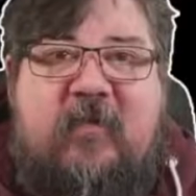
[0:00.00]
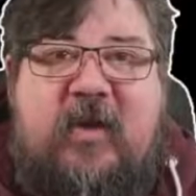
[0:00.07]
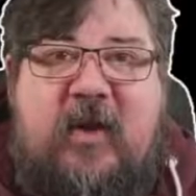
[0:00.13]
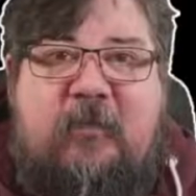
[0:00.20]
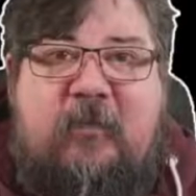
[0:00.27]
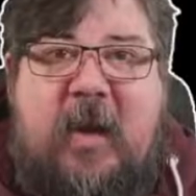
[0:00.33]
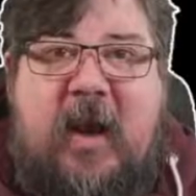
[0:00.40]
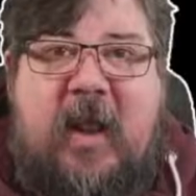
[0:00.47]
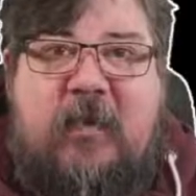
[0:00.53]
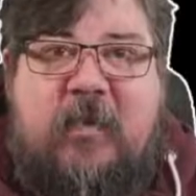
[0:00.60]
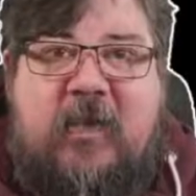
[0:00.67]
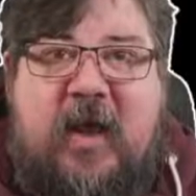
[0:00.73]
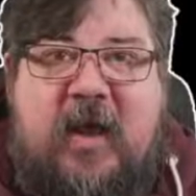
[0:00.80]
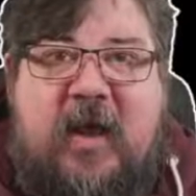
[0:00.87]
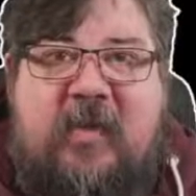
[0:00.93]
have a little play
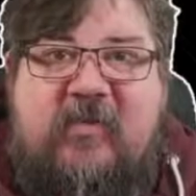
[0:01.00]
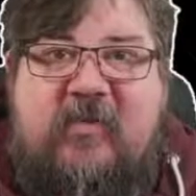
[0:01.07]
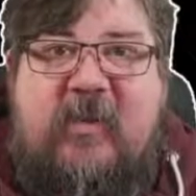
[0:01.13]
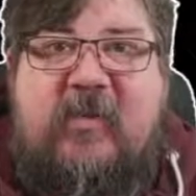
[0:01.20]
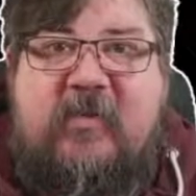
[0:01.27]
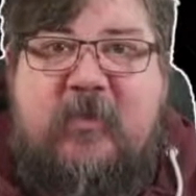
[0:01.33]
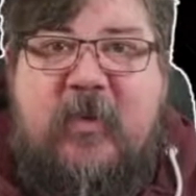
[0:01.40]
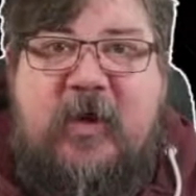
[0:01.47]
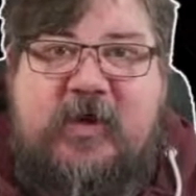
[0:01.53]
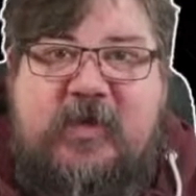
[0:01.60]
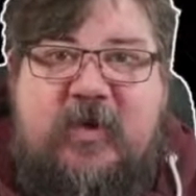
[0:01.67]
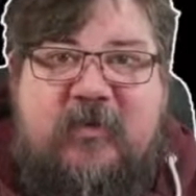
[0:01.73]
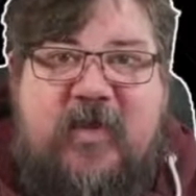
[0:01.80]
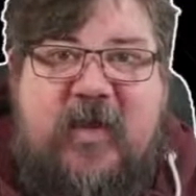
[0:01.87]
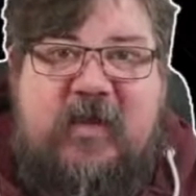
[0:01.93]
with that, get some
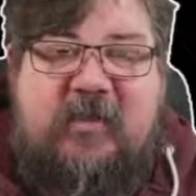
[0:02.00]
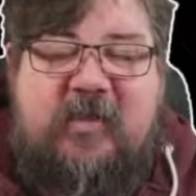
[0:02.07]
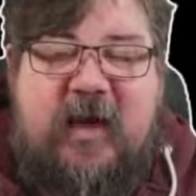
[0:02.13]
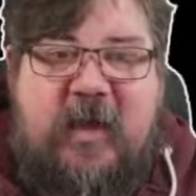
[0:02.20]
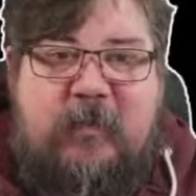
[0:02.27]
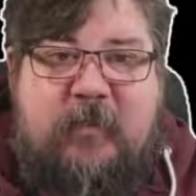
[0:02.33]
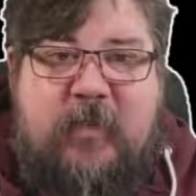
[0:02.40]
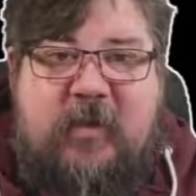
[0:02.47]
inspiration off the internet.